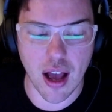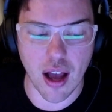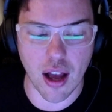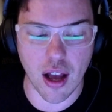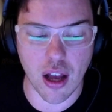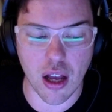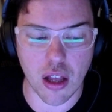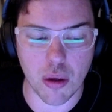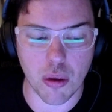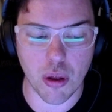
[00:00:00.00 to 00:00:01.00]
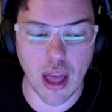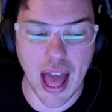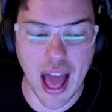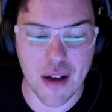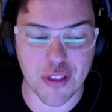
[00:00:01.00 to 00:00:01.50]

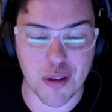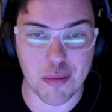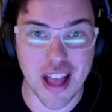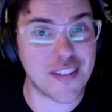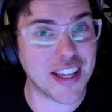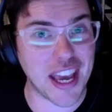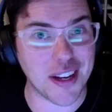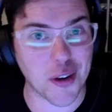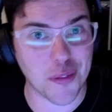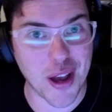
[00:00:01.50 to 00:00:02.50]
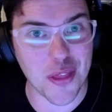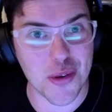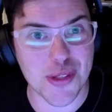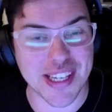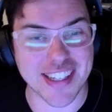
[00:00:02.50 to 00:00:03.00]
have them navigate around
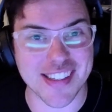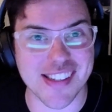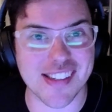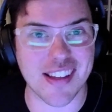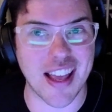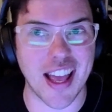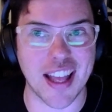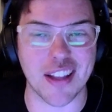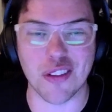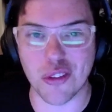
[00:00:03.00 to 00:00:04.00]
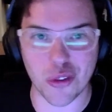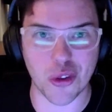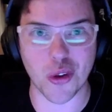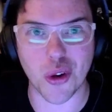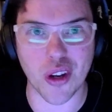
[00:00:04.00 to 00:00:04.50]
those things and,
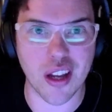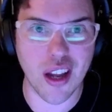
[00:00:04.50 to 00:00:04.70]
not